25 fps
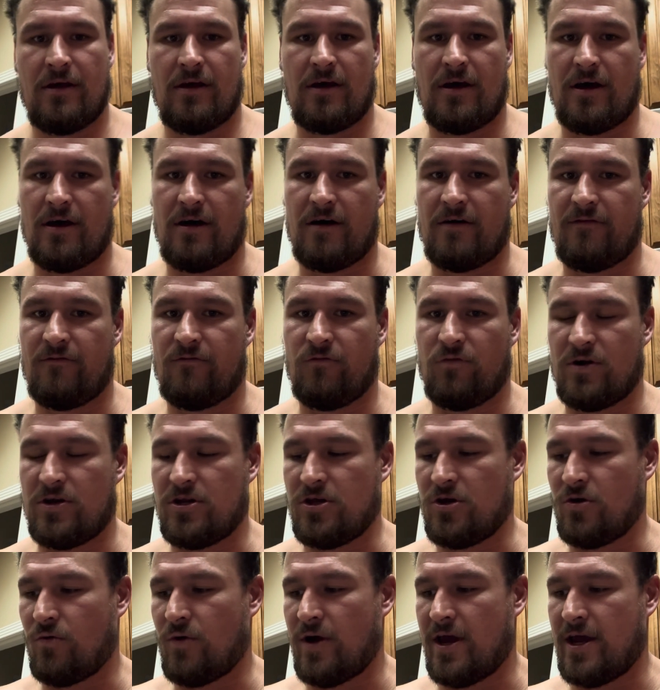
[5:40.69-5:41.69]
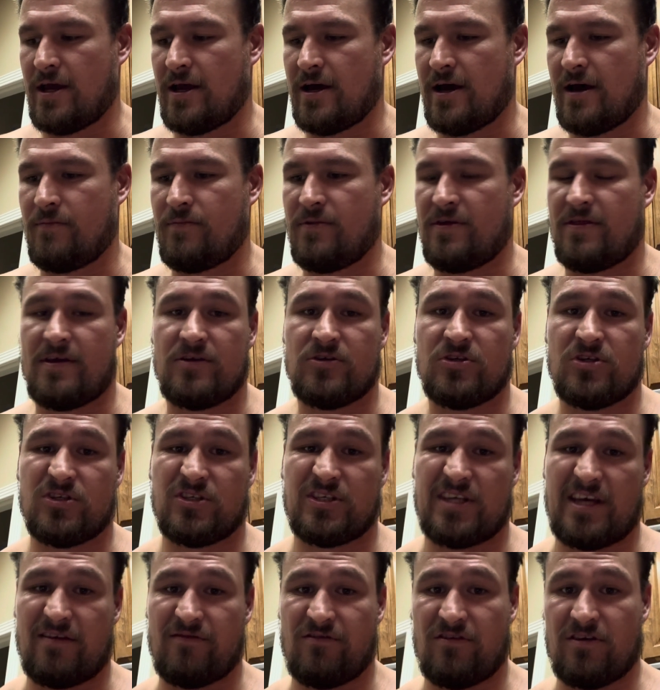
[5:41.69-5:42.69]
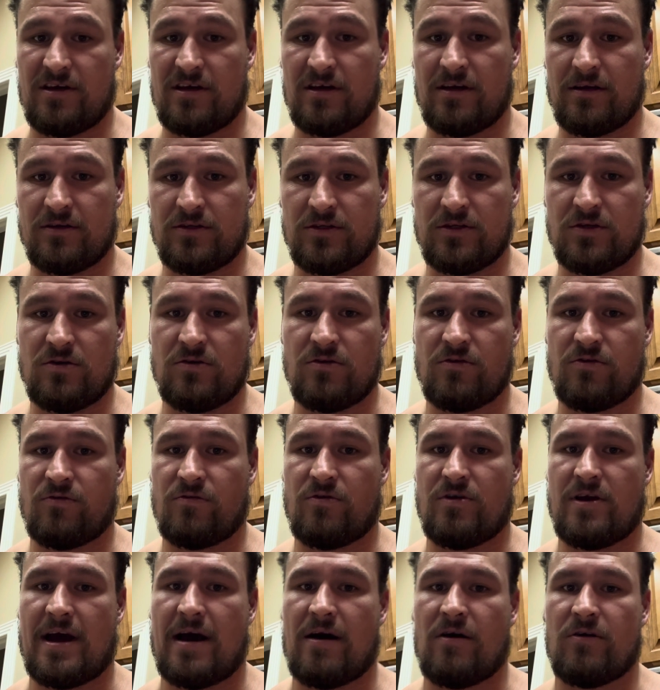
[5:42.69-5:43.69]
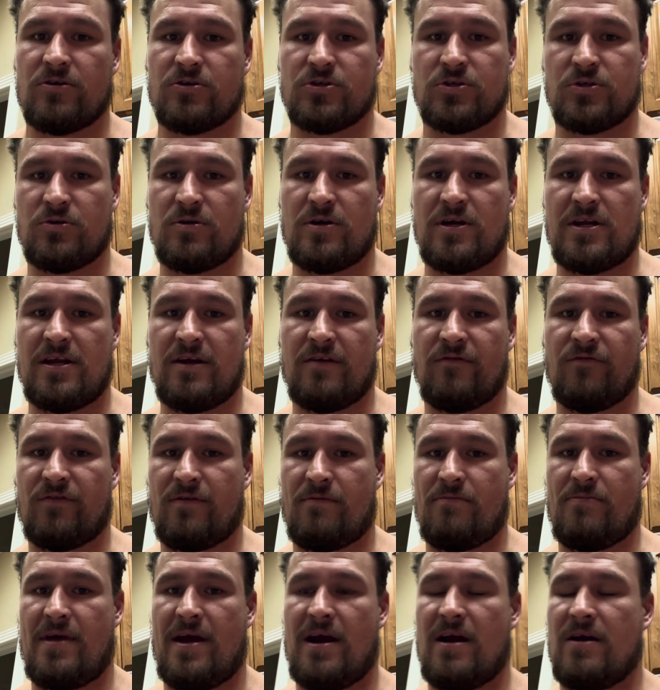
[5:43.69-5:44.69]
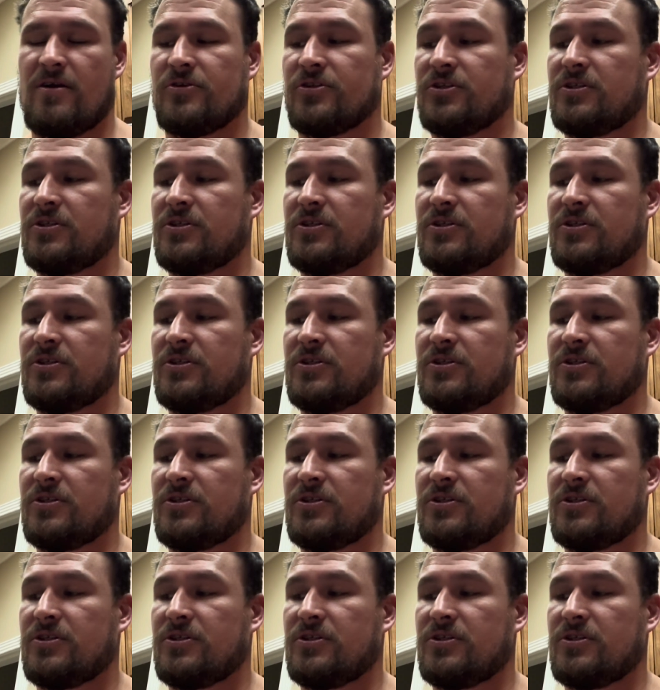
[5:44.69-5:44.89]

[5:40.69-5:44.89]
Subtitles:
of when you wake up, and then just every 2 to 3 hours you're eating from there.